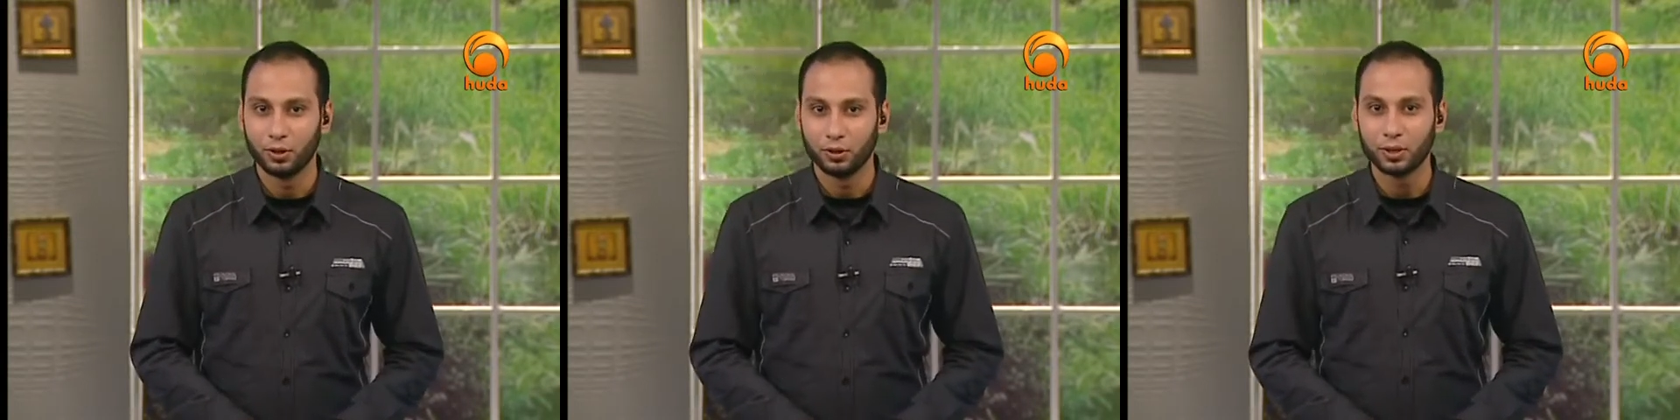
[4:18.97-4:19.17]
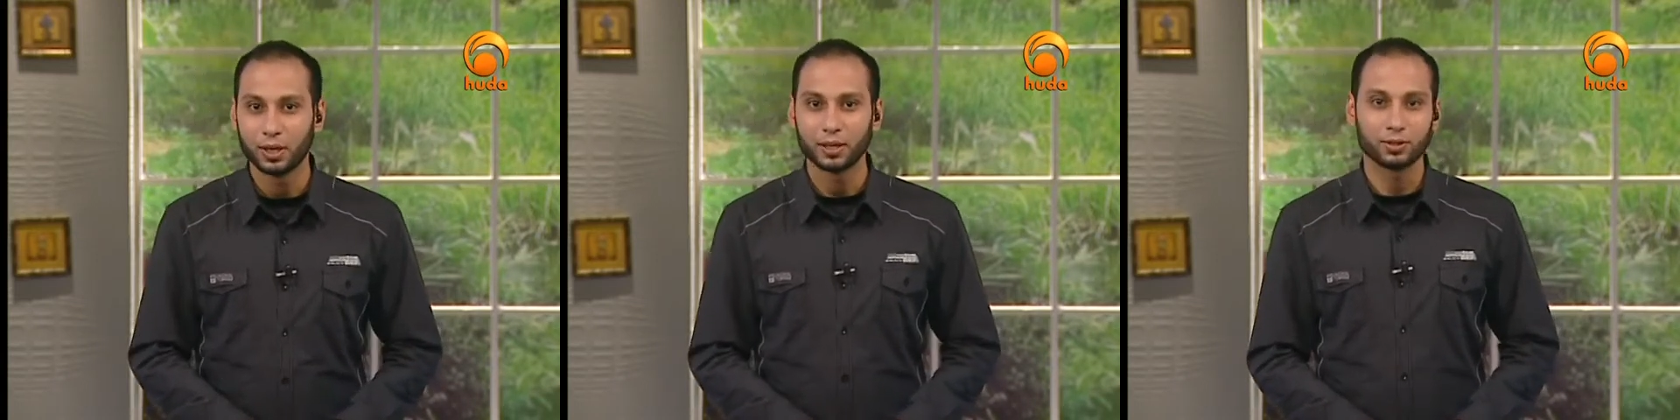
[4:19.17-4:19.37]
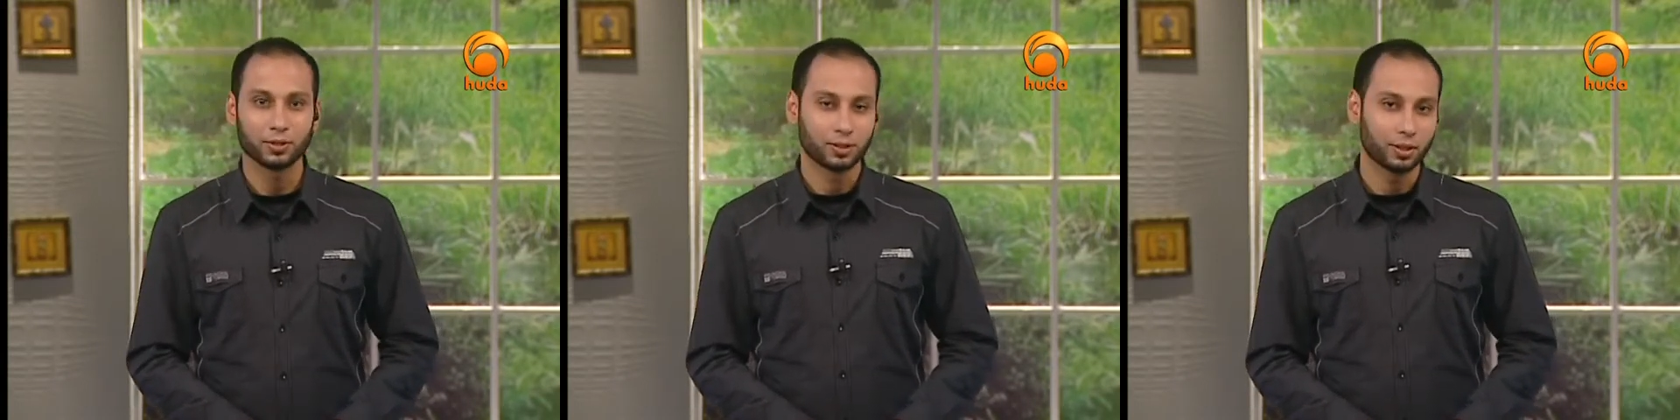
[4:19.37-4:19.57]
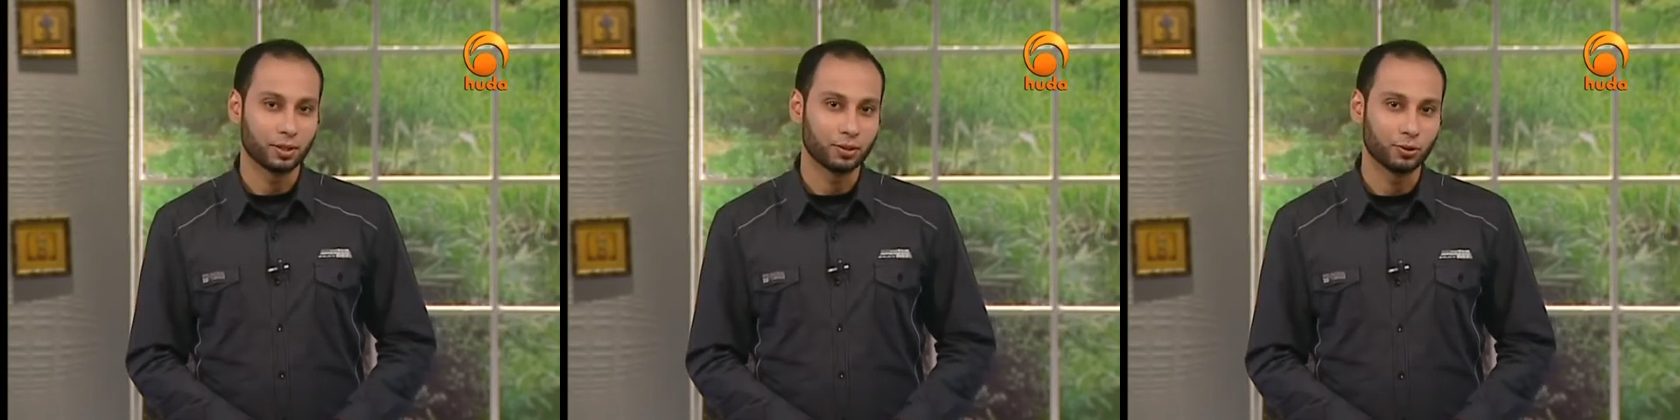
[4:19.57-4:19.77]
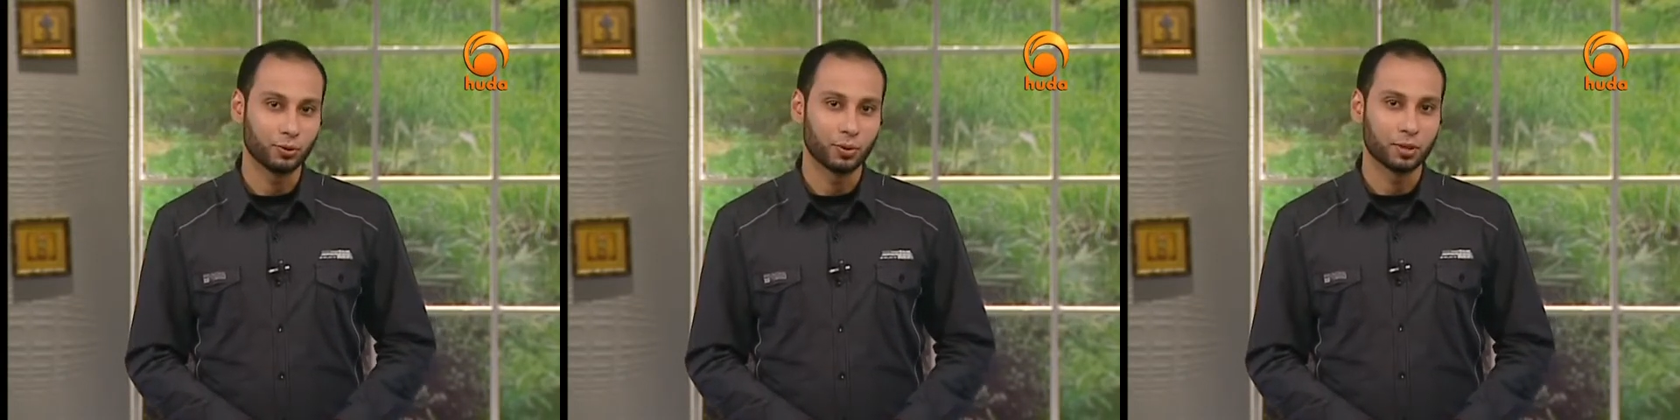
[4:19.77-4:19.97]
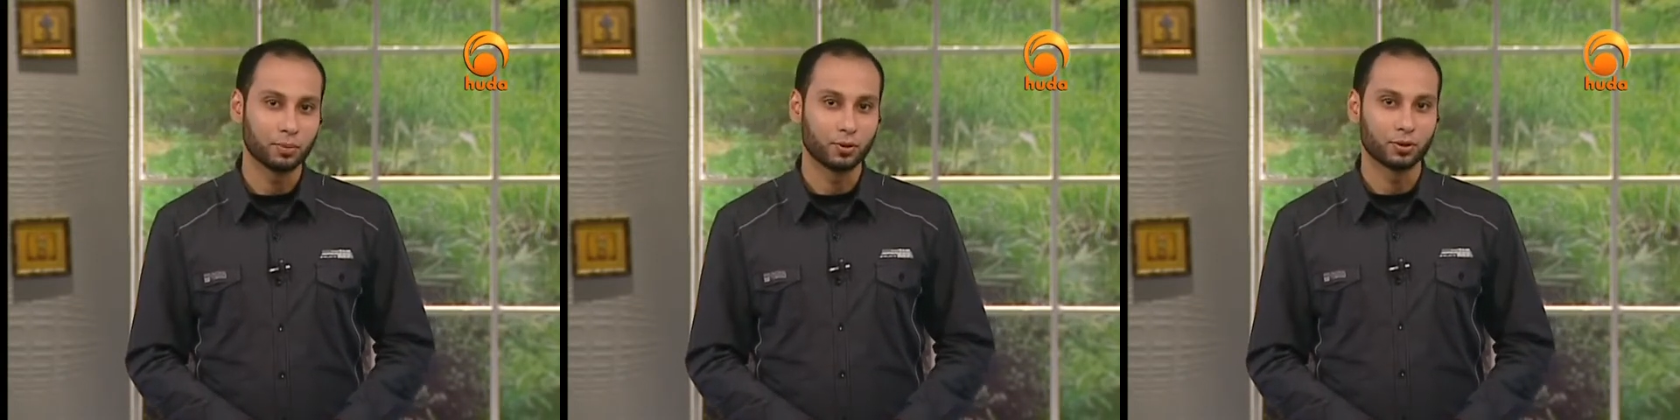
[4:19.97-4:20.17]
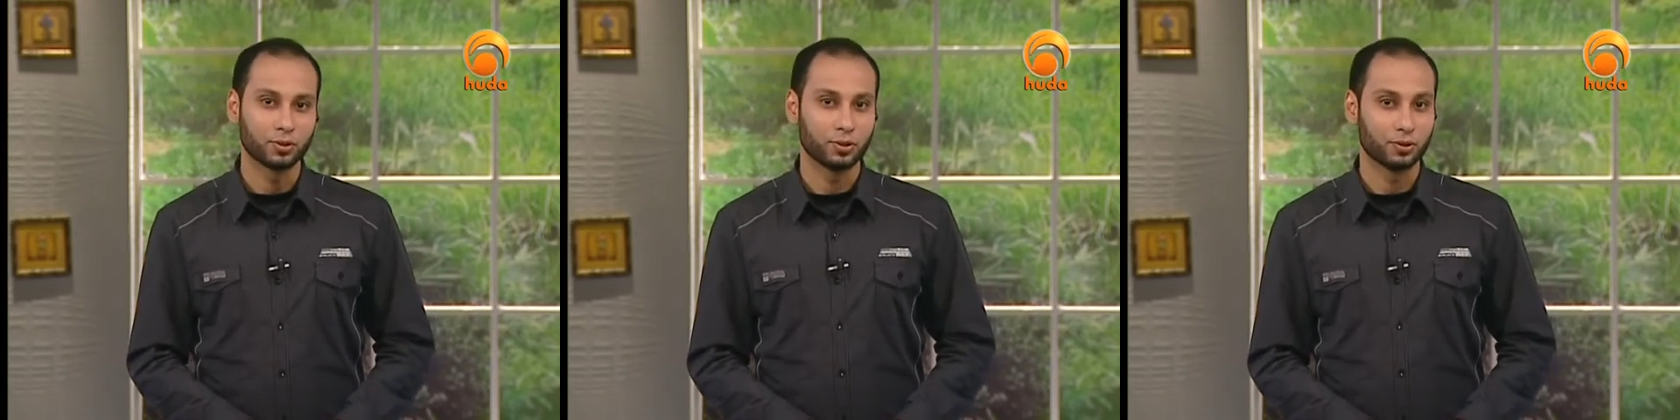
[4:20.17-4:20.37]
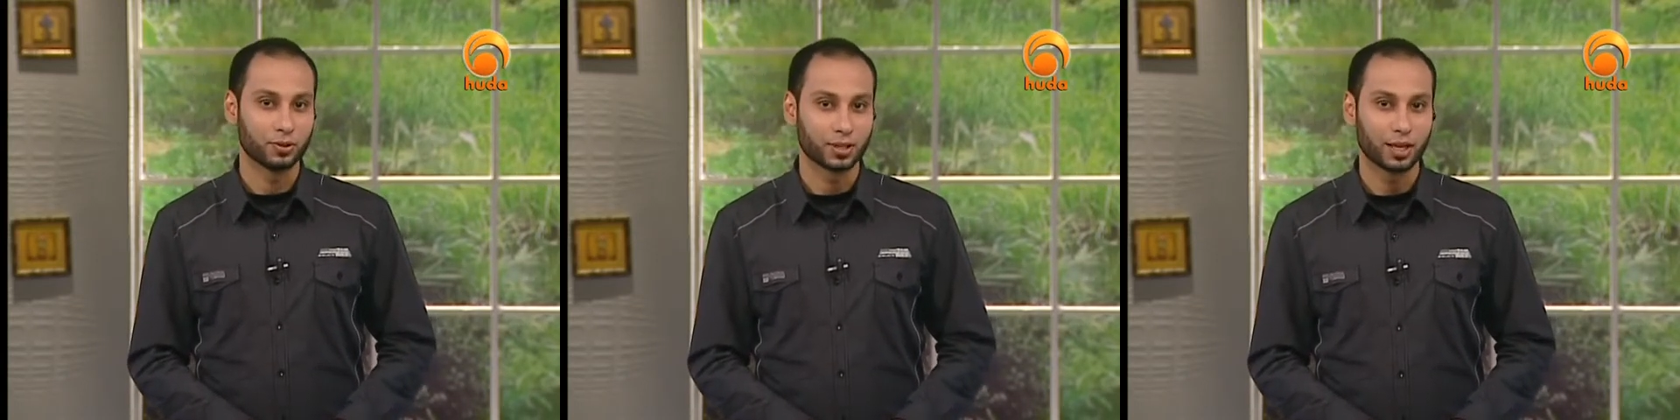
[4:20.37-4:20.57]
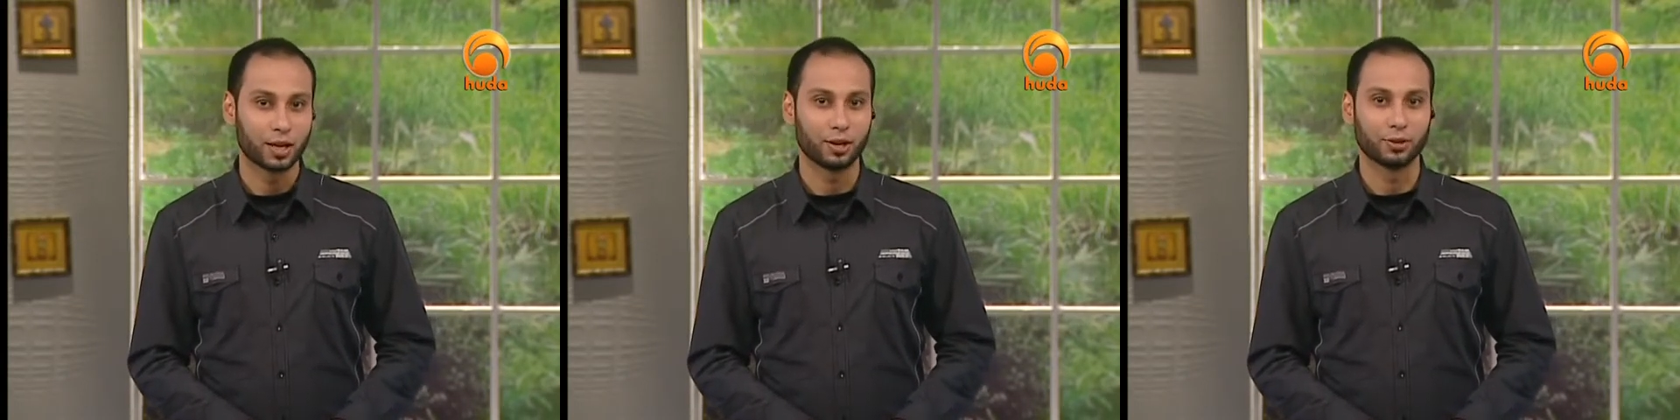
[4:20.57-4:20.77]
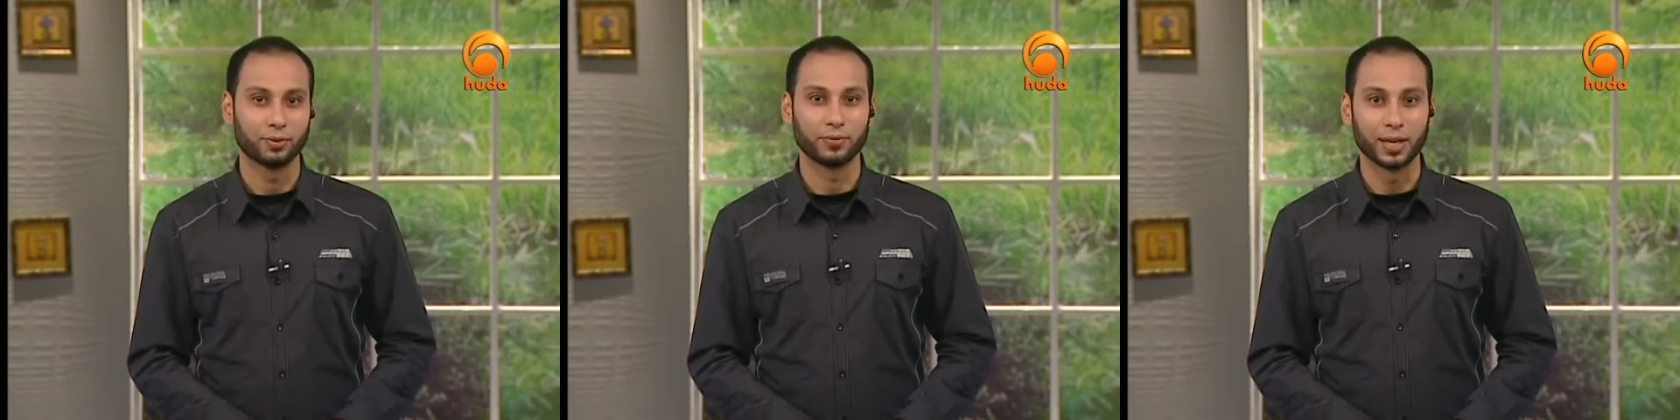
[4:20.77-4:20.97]
You're not doing it because you're
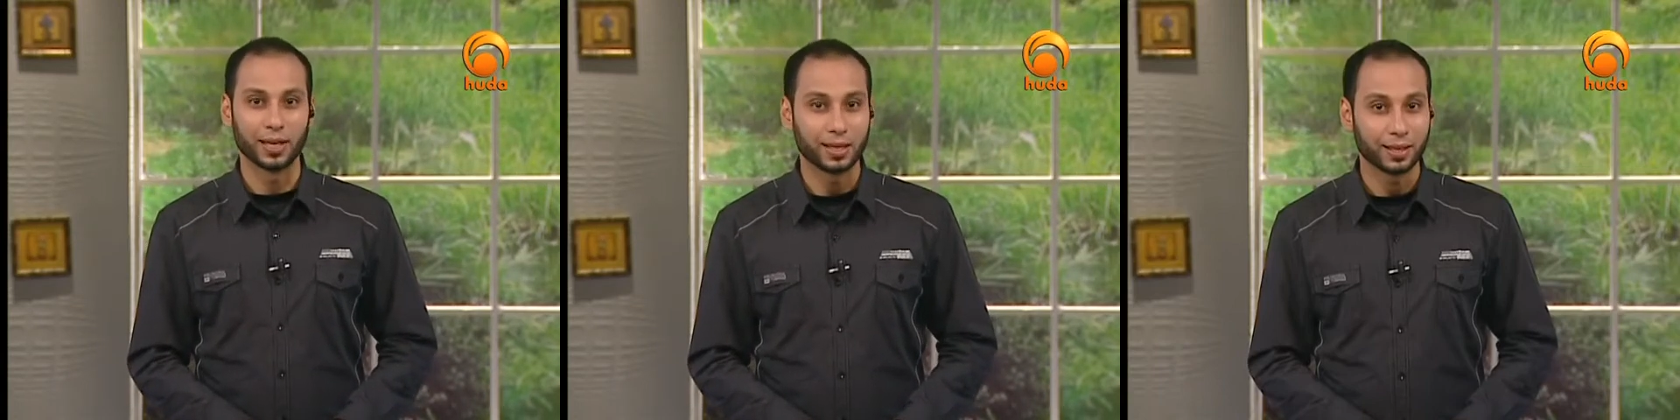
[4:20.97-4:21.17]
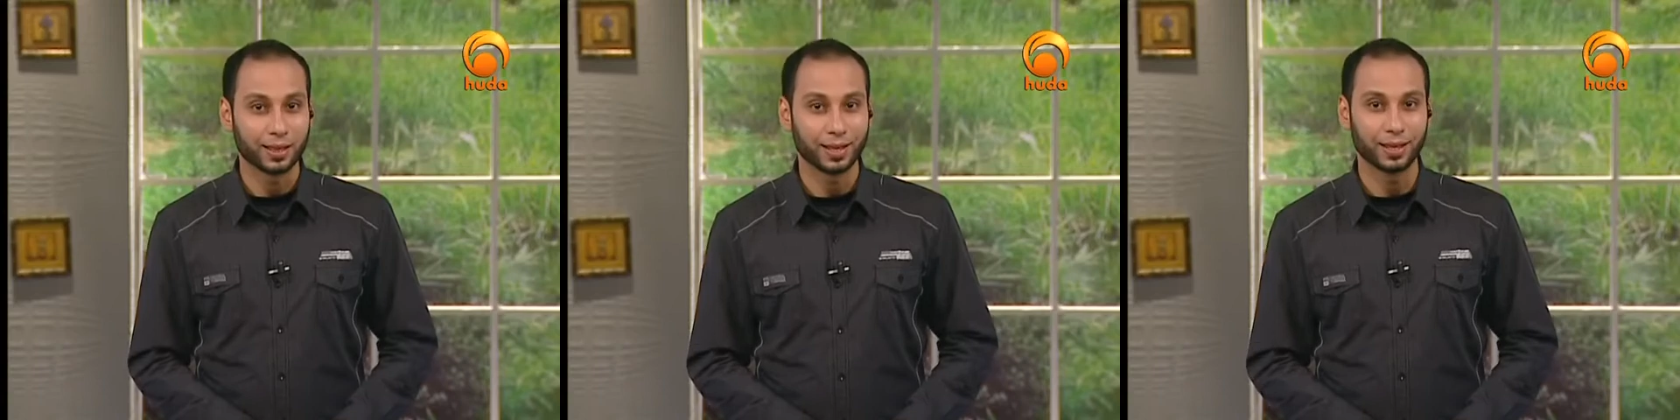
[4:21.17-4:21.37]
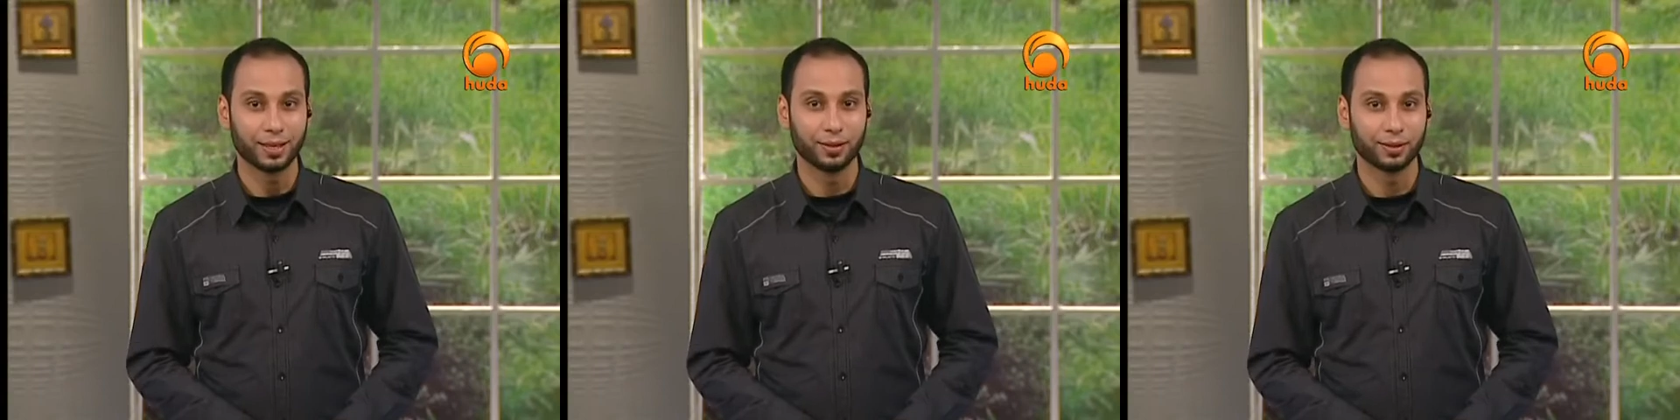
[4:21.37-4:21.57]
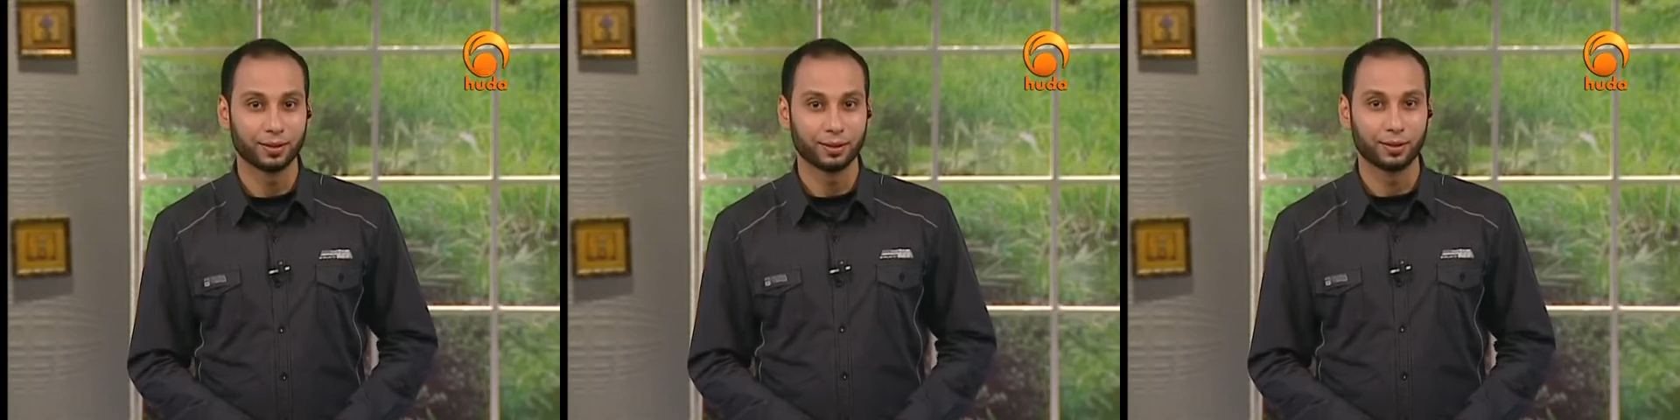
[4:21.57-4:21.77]
scared of anything.